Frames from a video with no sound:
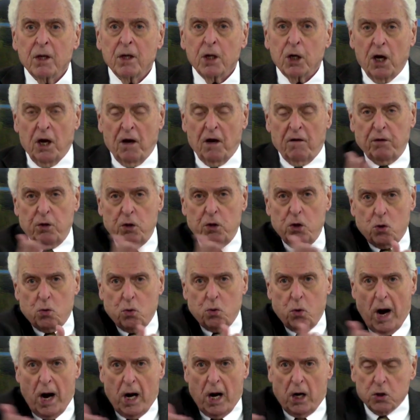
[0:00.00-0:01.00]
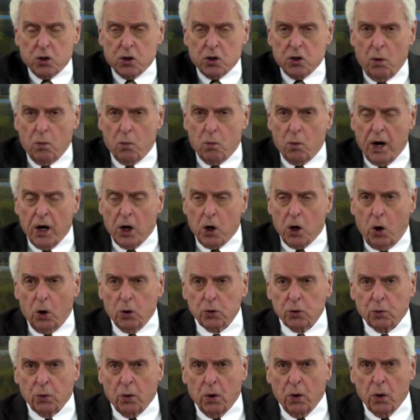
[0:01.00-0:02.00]
Even the trials that we
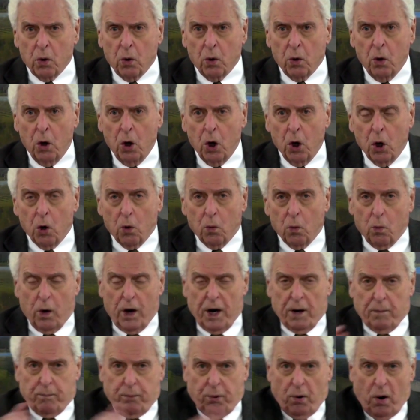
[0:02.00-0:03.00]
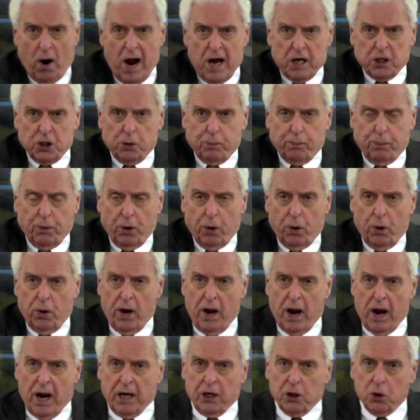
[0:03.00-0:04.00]
go through, we prosper
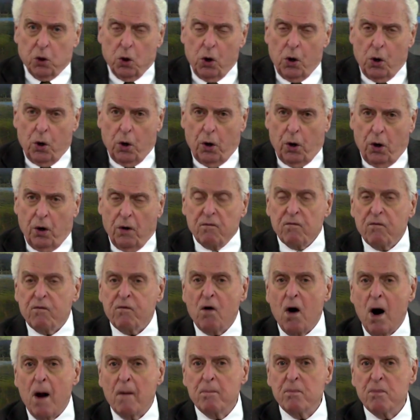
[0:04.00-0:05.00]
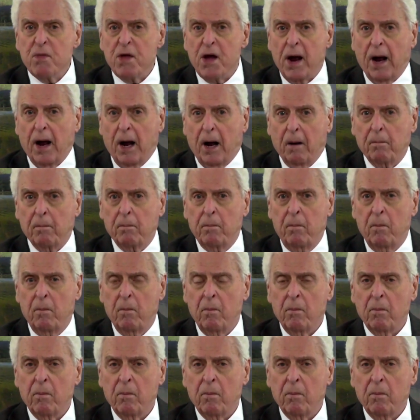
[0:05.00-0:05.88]
and learn from them